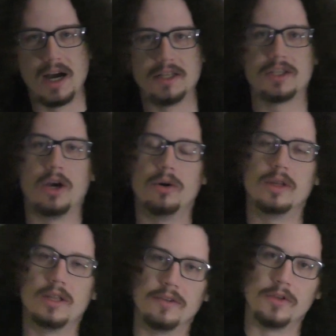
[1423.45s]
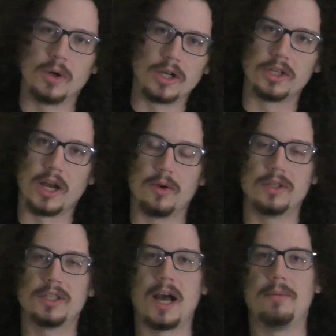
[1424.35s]
I'll pause for
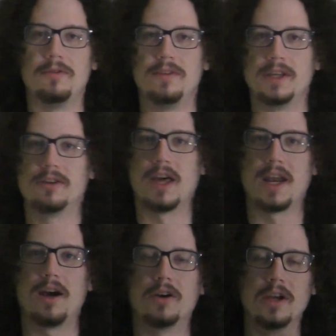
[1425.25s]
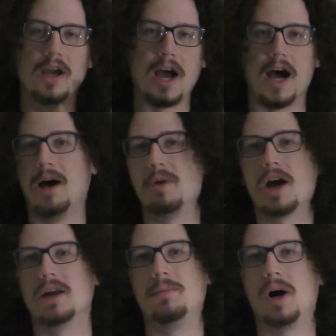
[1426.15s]
a few
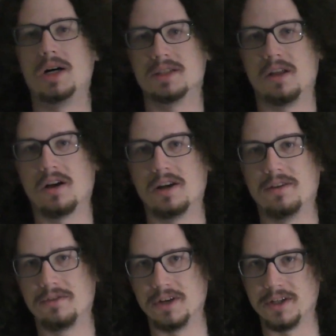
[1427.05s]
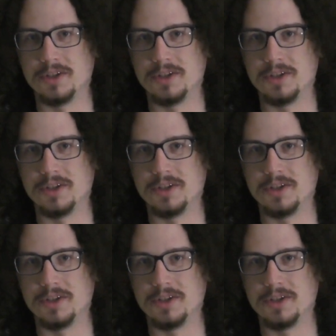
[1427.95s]
moments, and then